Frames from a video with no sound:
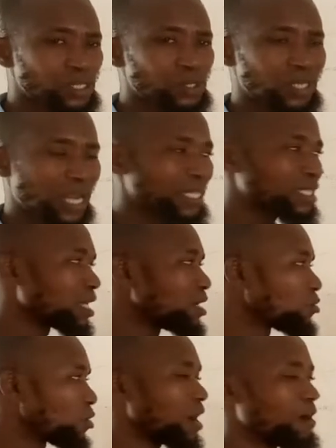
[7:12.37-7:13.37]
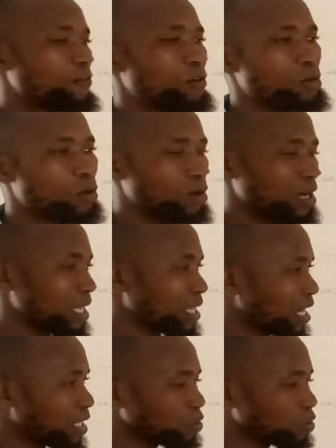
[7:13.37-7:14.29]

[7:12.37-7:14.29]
so that we can form a quadrilateral.